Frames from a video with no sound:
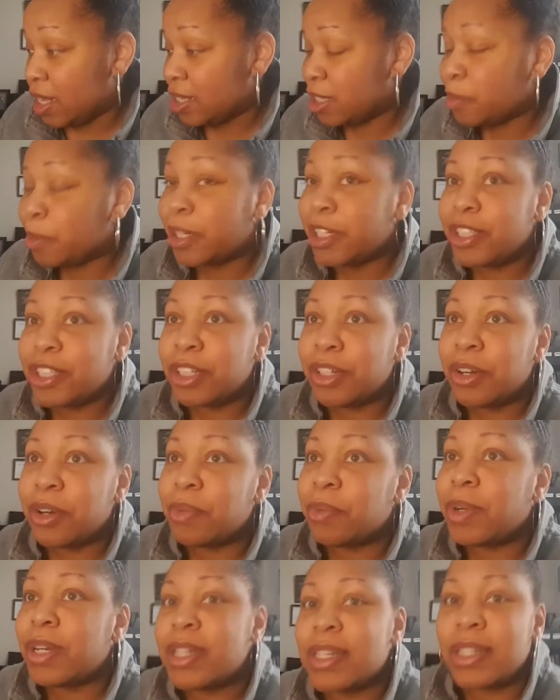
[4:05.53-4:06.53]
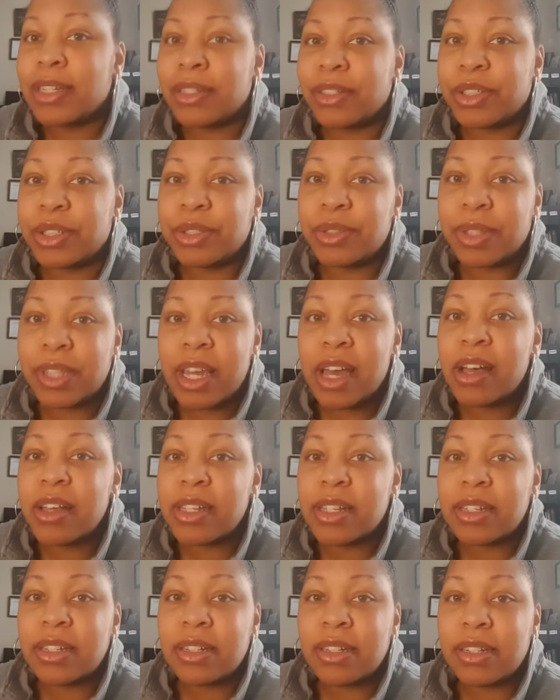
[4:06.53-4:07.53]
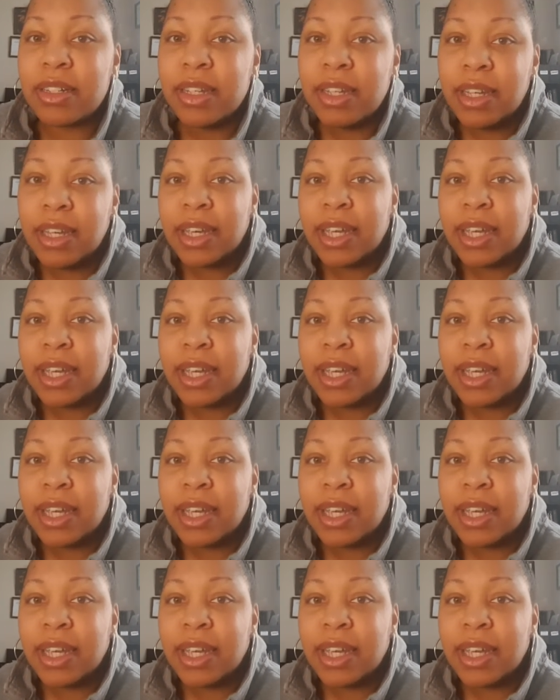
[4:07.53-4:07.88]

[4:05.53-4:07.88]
Especially on, what is it, a 2,000